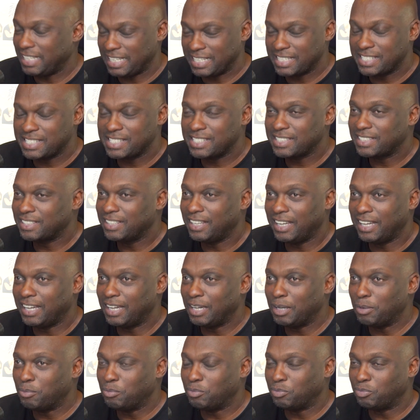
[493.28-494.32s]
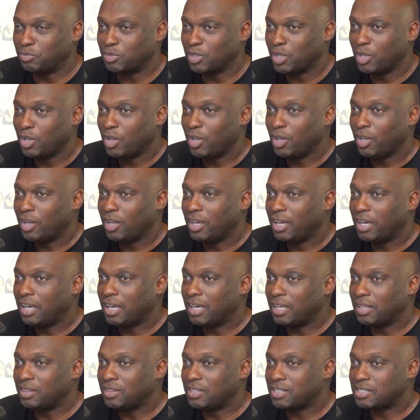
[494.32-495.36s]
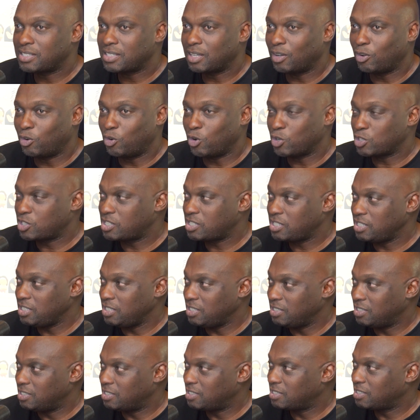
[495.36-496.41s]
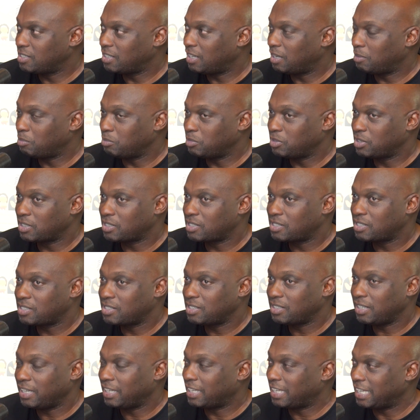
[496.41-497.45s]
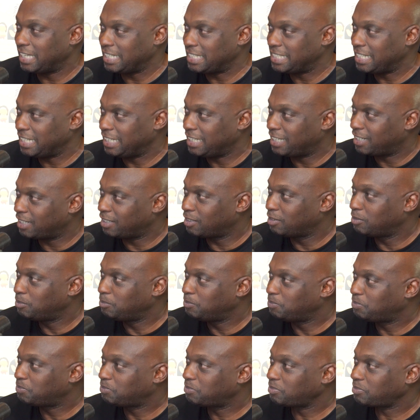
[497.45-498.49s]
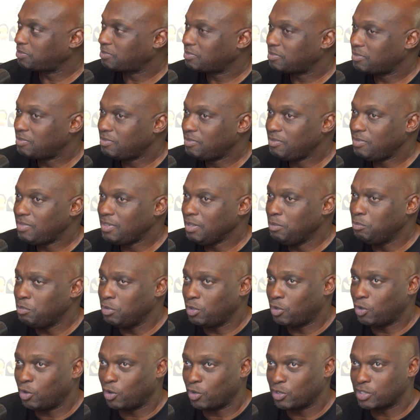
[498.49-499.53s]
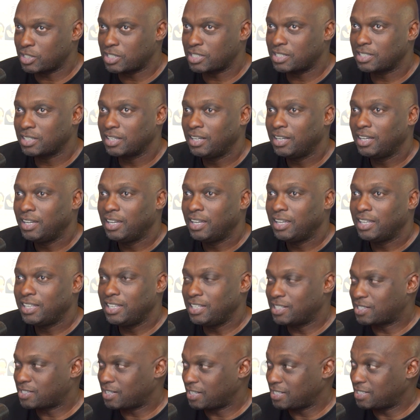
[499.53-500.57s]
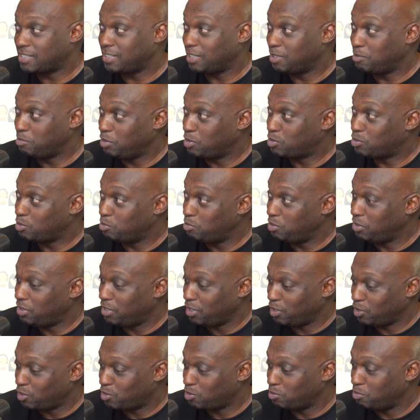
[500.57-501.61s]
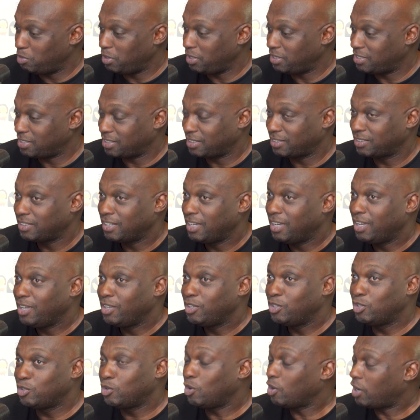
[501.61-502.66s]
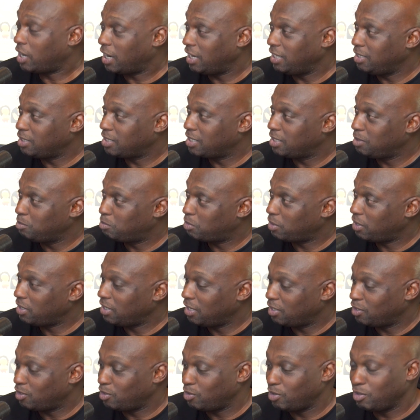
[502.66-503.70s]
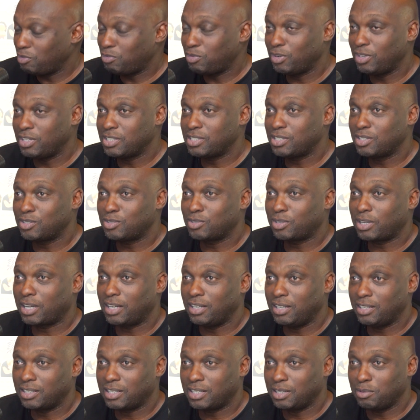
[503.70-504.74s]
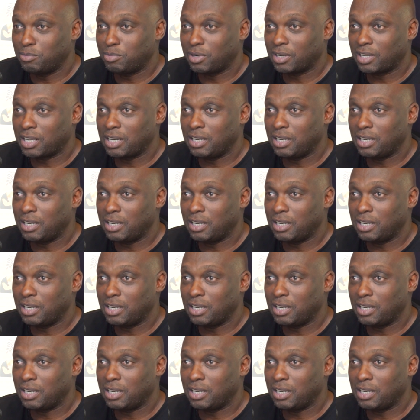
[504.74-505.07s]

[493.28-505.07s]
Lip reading: Yes. These are God's seeds. I'm just a caretaker because he trusted me to be the incubator. You know Khalil Gibran? I don't know if you listen to Khalil Gibran.